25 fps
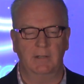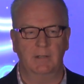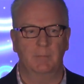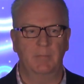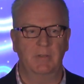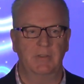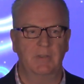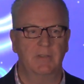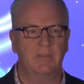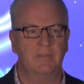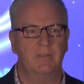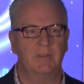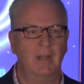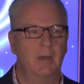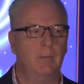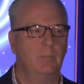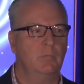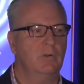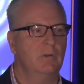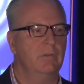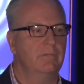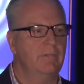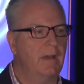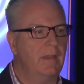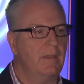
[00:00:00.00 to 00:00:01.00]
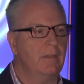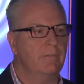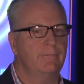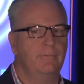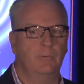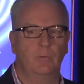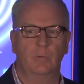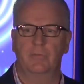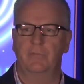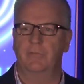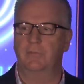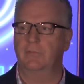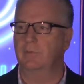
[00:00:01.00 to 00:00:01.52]
but there's a number of other
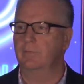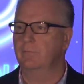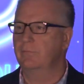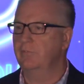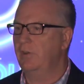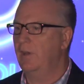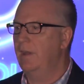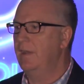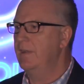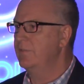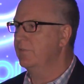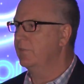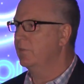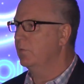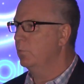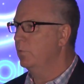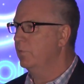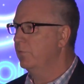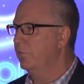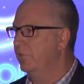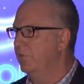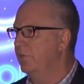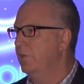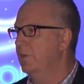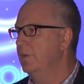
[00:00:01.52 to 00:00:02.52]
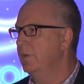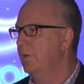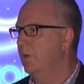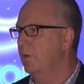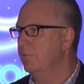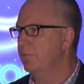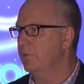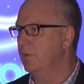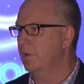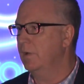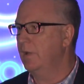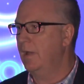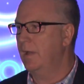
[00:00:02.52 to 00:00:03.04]
forces of change that we've seen over
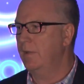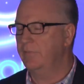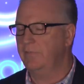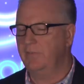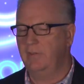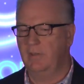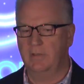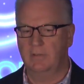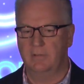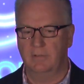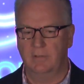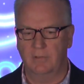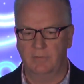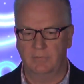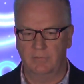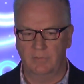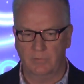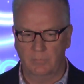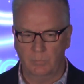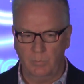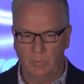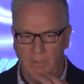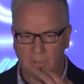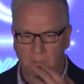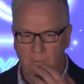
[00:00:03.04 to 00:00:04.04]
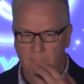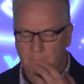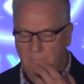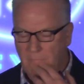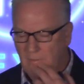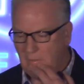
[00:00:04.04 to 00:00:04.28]
the last 10 years as well,